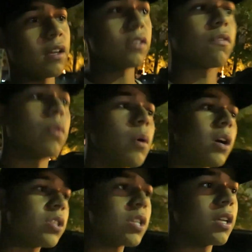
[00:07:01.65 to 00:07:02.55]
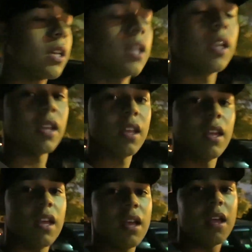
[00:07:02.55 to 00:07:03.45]
Thanks for watching.
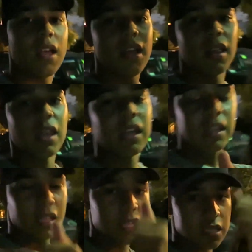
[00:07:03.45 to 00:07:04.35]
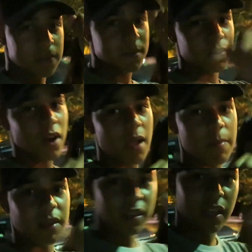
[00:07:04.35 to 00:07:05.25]
Like and subscribe and